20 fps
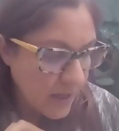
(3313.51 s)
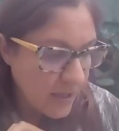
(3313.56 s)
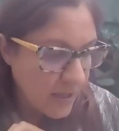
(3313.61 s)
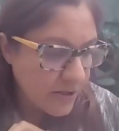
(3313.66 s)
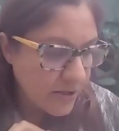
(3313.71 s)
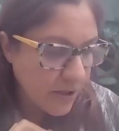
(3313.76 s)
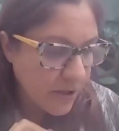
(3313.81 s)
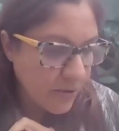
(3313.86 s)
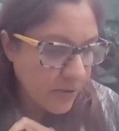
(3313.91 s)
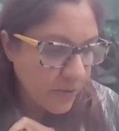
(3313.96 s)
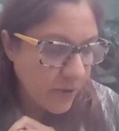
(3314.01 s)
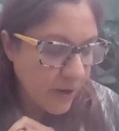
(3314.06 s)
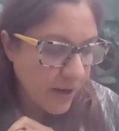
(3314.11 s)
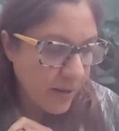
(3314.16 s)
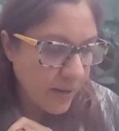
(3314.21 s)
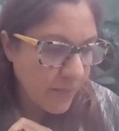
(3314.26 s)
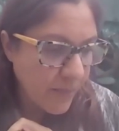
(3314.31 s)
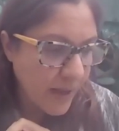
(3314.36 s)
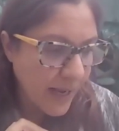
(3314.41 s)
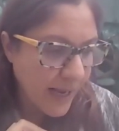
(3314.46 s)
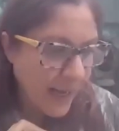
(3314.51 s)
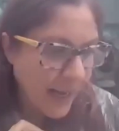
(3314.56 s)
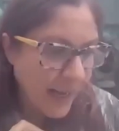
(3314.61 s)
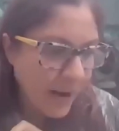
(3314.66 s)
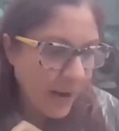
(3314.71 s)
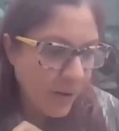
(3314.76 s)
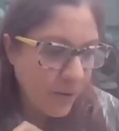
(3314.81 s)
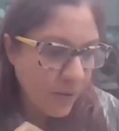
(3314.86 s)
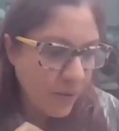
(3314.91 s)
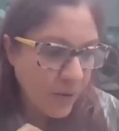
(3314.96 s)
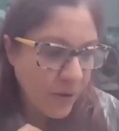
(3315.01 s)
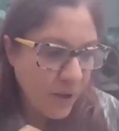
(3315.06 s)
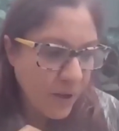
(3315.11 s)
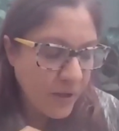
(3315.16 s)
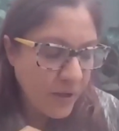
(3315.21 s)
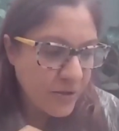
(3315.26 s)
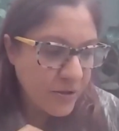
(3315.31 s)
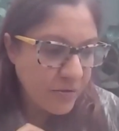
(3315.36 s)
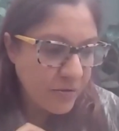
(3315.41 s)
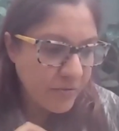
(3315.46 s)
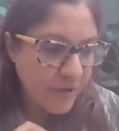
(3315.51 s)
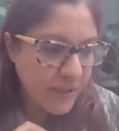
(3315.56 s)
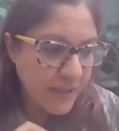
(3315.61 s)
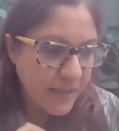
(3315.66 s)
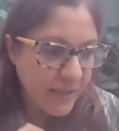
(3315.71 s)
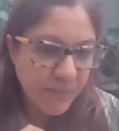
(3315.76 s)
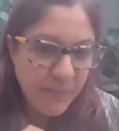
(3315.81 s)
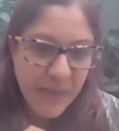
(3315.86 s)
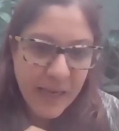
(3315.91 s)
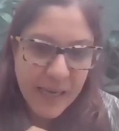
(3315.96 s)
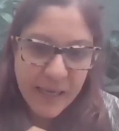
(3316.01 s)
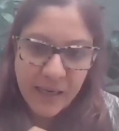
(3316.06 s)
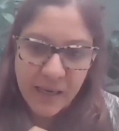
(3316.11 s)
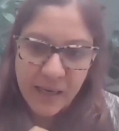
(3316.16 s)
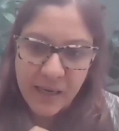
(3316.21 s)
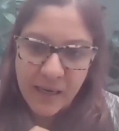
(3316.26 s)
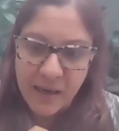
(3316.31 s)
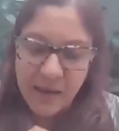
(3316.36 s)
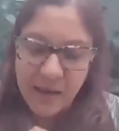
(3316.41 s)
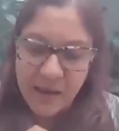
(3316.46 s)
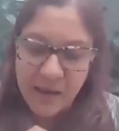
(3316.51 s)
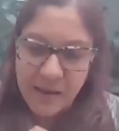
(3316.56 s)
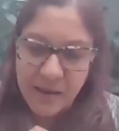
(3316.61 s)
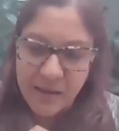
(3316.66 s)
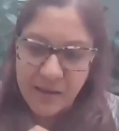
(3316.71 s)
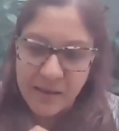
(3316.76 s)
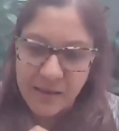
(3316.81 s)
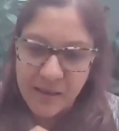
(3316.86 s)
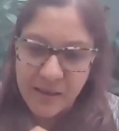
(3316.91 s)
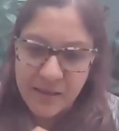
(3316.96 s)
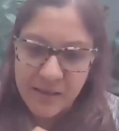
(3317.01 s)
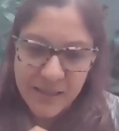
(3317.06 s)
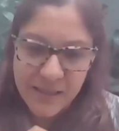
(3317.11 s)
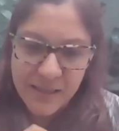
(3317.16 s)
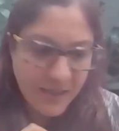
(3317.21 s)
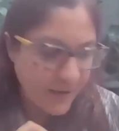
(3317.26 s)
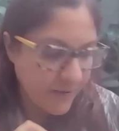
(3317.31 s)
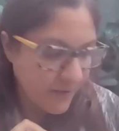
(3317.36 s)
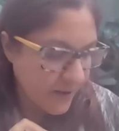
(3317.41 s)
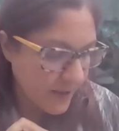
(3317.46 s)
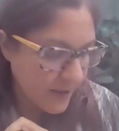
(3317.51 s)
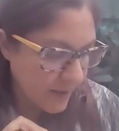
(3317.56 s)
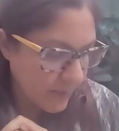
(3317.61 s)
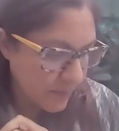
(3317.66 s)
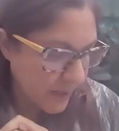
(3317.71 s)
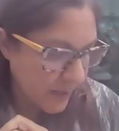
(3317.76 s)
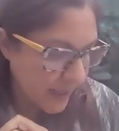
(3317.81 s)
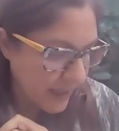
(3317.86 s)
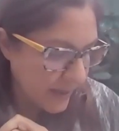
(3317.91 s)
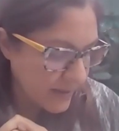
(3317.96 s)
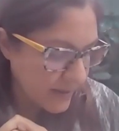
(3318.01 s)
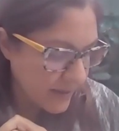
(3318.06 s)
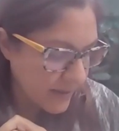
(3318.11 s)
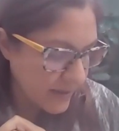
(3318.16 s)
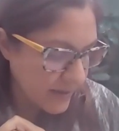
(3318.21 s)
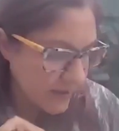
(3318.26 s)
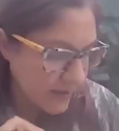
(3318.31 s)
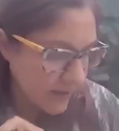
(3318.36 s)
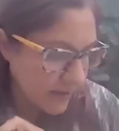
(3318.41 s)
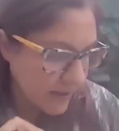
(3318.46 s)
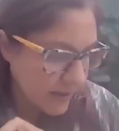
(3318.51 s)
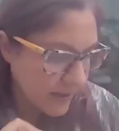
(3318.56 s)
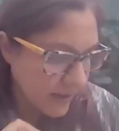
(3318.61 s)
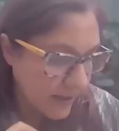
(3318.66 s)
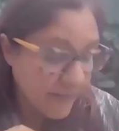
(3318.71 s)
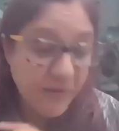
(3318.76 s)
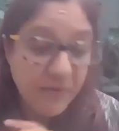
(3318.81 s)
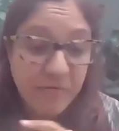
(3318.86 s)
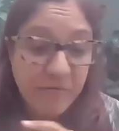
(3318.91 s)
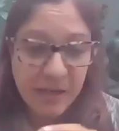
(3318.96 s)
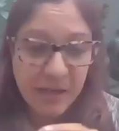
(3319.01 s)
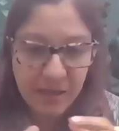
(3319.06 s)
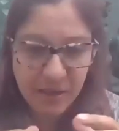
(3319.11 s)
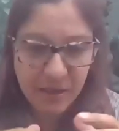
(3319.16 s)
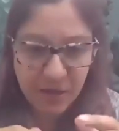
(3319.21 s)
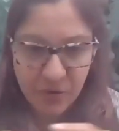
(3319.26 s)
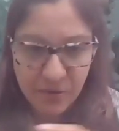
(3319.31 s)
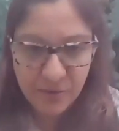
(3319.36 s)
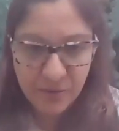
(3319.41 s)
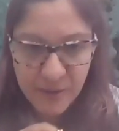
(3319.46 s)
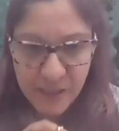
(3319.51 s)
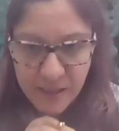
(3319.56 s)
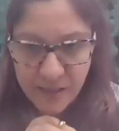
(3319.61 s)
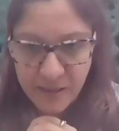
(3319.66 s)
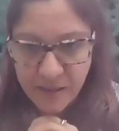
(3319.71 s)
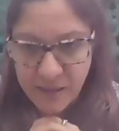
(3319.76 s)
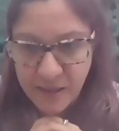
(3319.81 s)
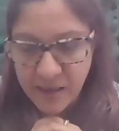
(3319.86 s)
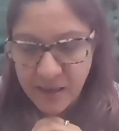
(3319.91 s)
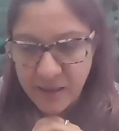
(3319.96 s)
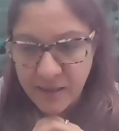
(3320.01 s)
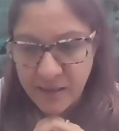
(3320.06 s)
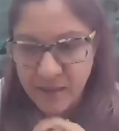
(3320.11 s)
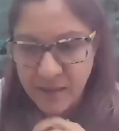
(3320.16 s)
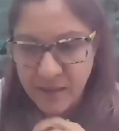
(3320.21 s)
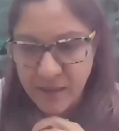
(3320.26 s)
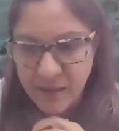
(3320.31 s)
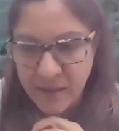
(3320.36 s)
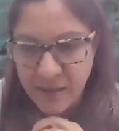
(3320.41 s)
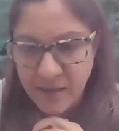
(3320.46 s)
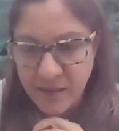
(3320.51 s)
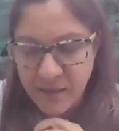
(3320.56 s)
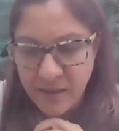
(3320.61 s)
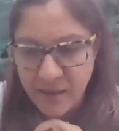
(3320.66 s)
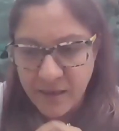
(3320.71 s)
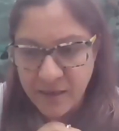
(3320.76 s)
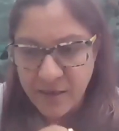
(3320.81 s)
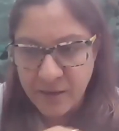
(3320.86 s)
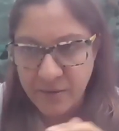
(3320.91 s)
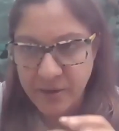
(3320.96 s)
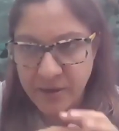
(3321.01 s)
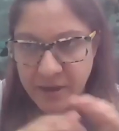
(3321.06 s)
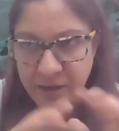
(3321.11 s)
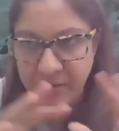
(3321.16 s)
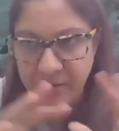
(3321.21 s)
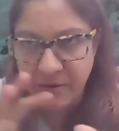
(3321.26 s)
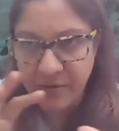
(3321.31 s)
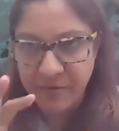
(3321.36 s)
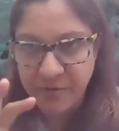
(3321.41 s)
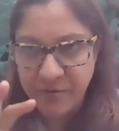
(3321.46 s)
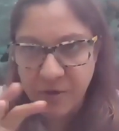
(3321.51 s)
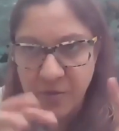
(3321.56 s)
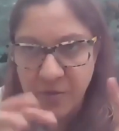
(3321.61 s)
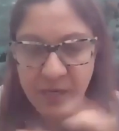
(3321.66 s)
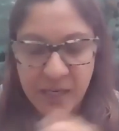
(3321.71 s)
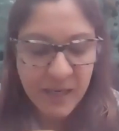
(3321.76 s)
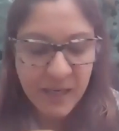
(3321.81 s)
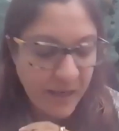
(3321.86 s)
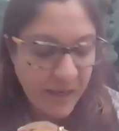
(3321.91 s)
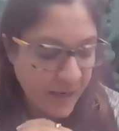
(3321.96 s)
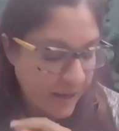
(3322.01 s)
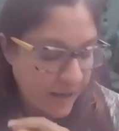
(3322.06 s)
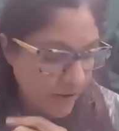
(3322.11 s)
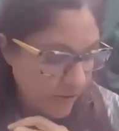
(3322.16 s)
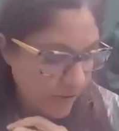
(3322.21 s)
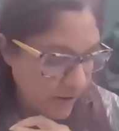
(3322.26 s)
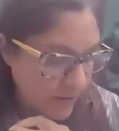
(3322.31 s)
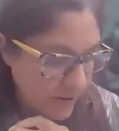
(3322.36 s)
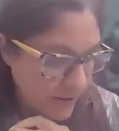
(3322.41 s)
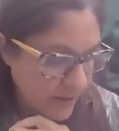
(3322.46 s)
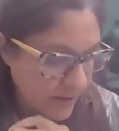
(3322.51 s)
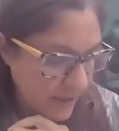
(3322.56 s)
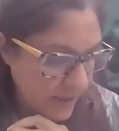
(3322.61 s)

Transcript: So how to really make a significant impact in the real economy and in a few key areas.